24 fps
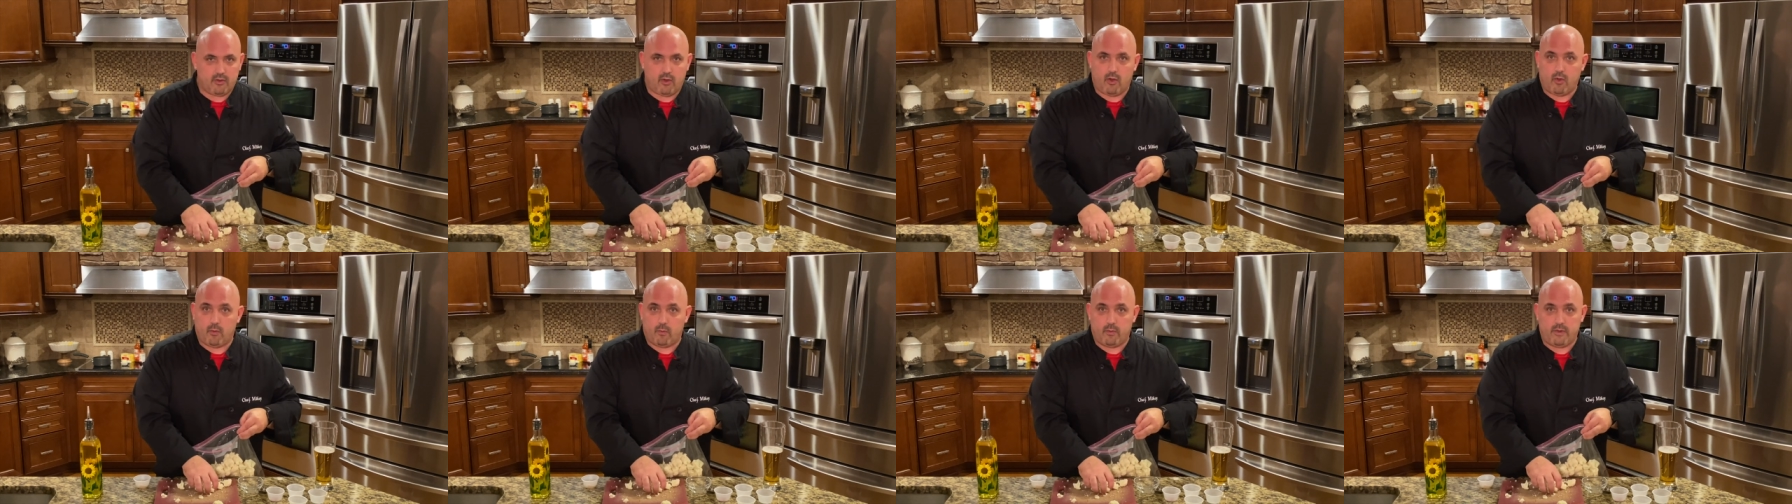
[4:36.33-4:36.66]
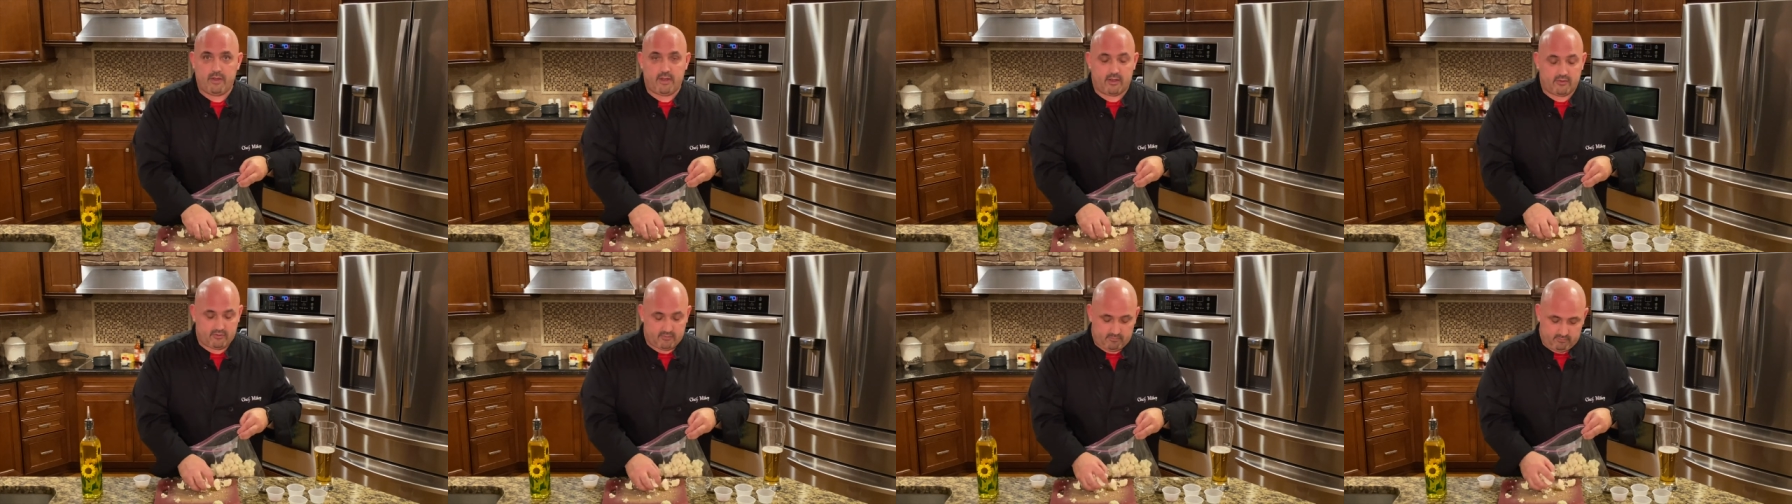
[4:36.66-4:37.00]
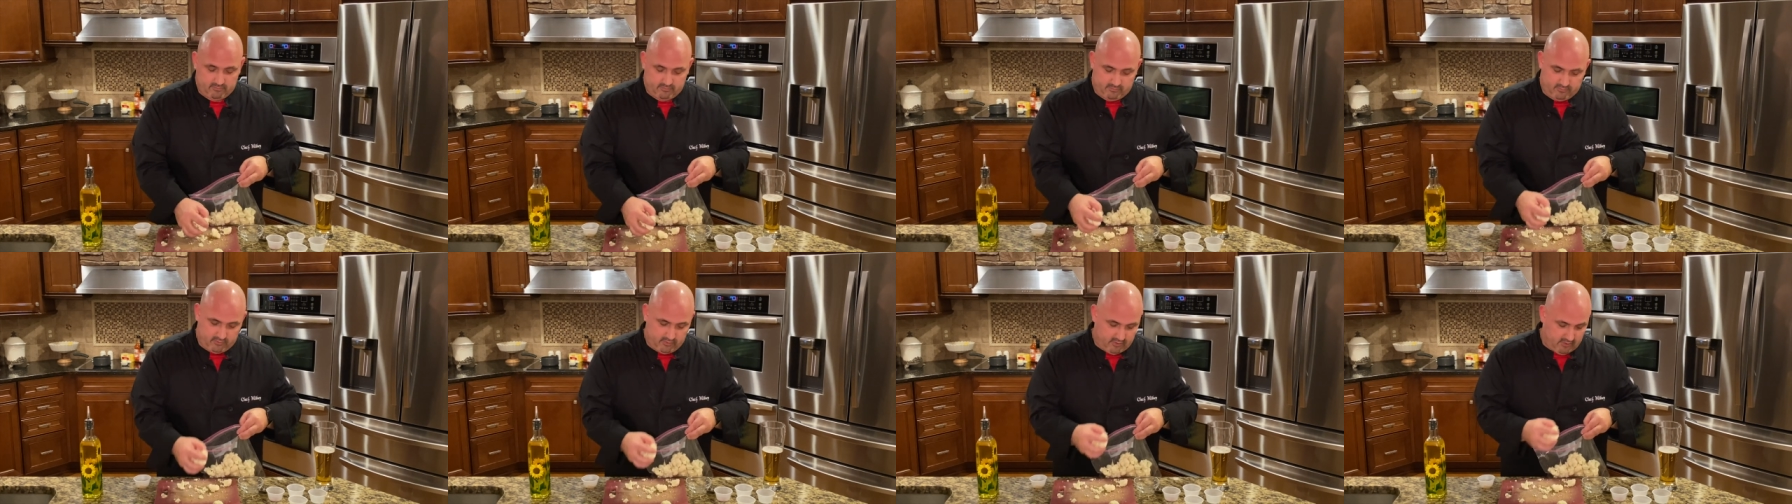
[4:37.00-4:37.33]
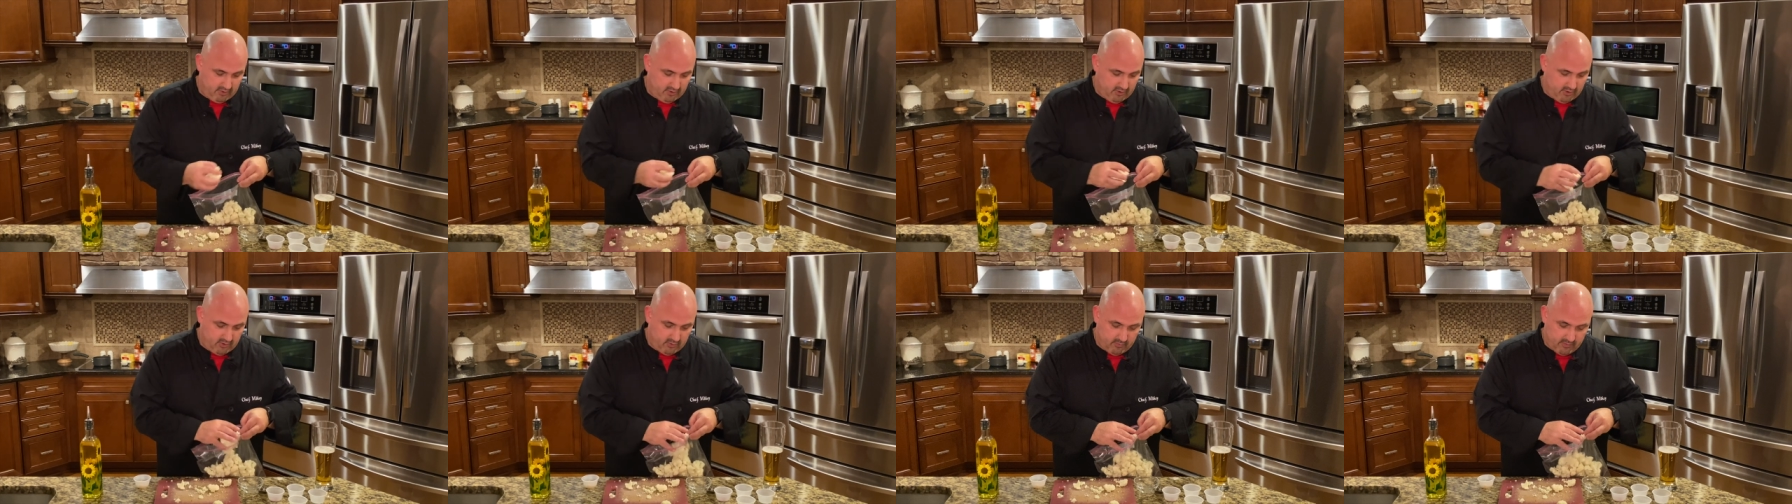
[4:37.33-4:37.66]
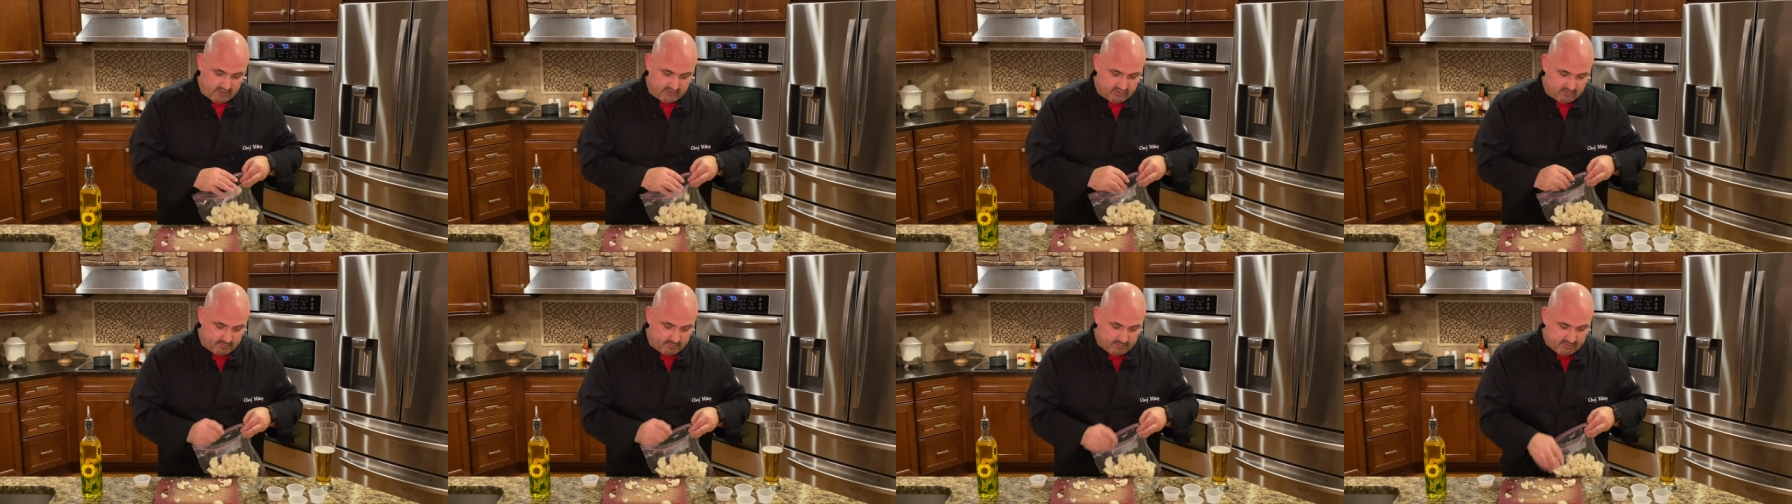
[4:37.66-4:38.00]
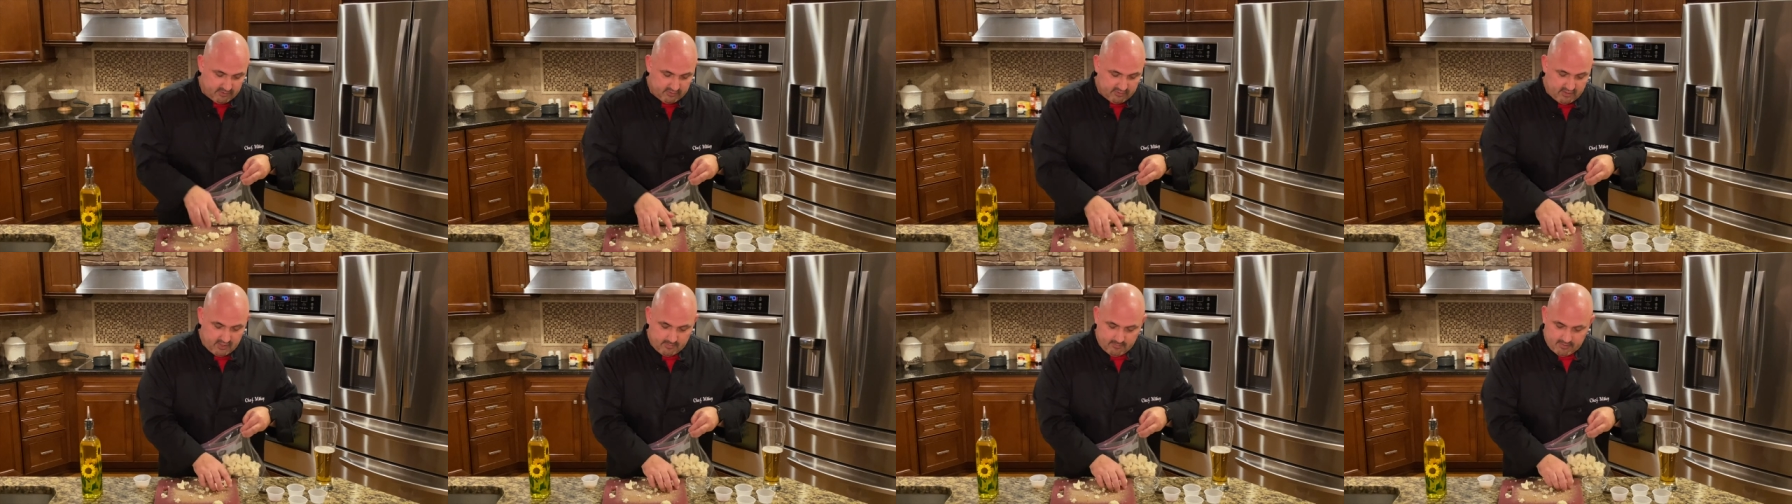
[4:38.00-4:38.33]
Oh, we got some good recipes
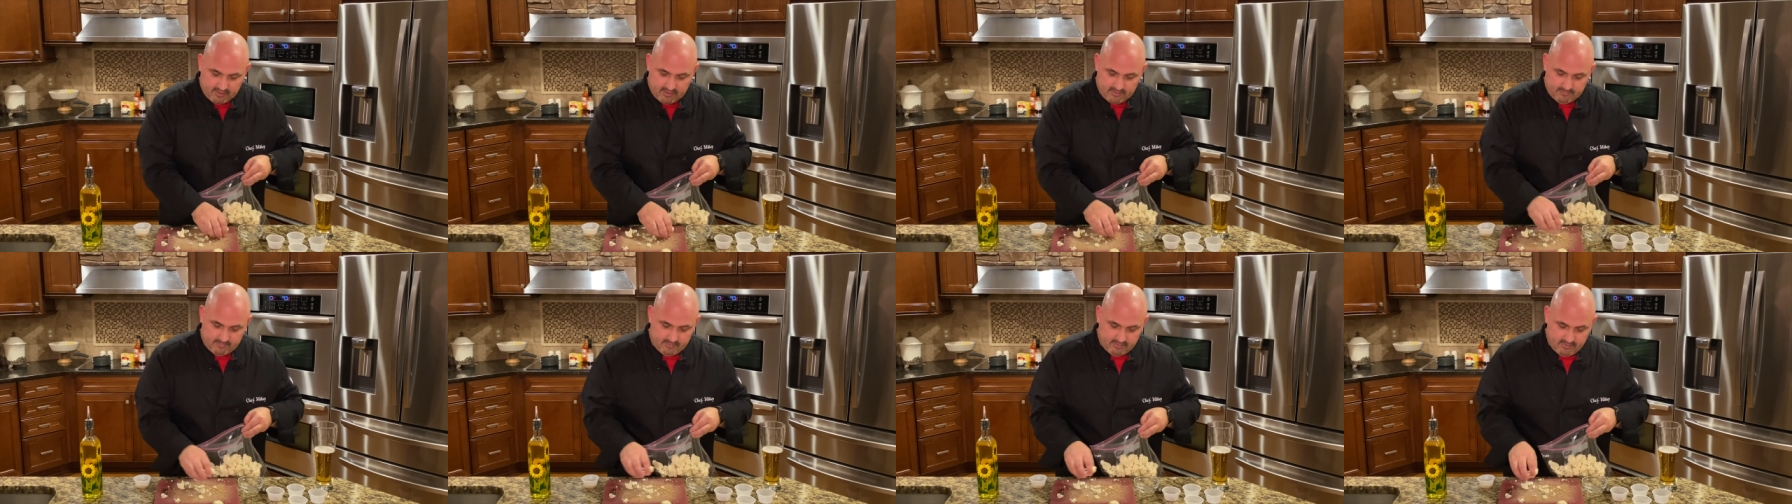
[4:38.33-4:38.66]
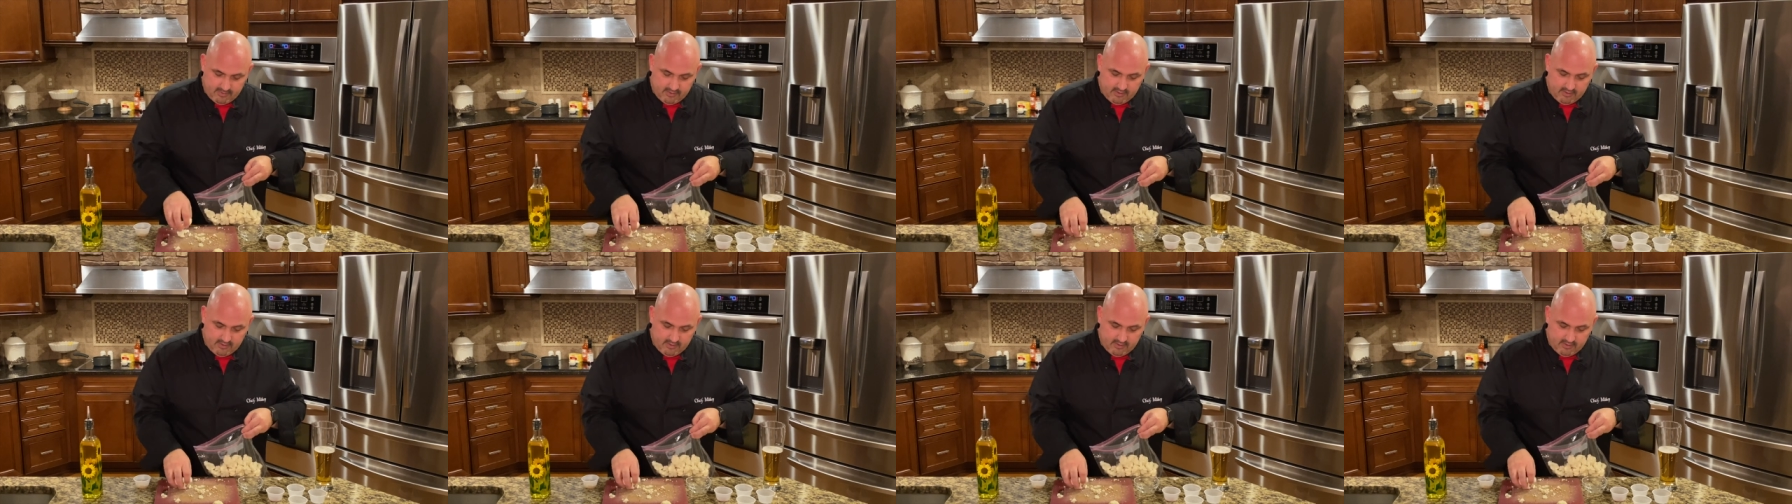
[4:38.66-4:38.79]
coming up